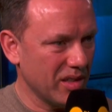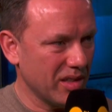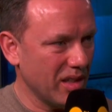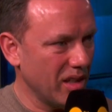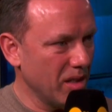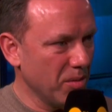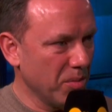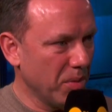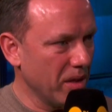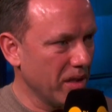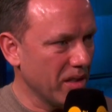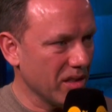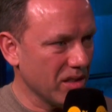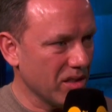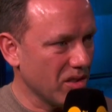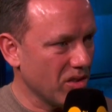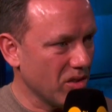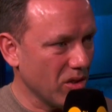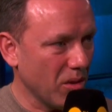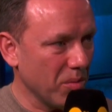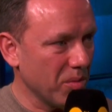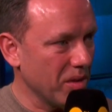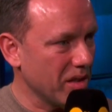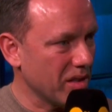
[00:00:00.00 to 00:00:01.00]
think there's anybody can
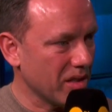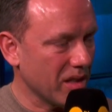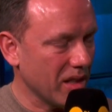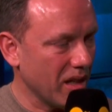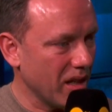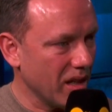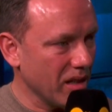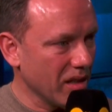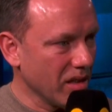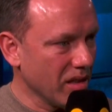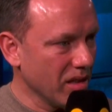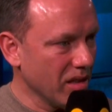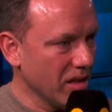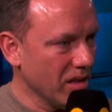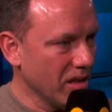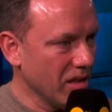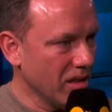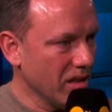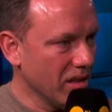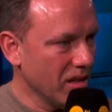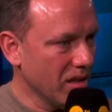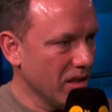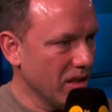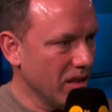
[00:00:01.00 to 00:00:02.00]
stop this guy.
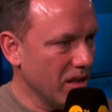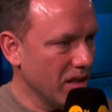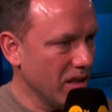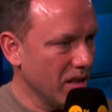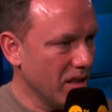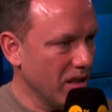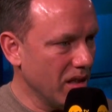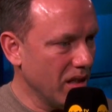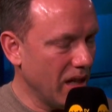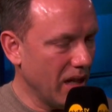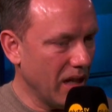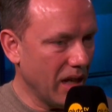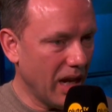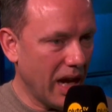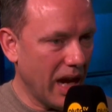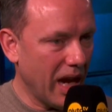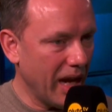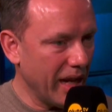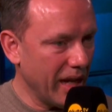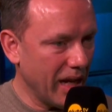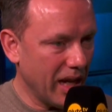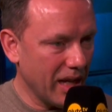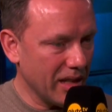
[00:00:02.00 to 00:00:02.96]
I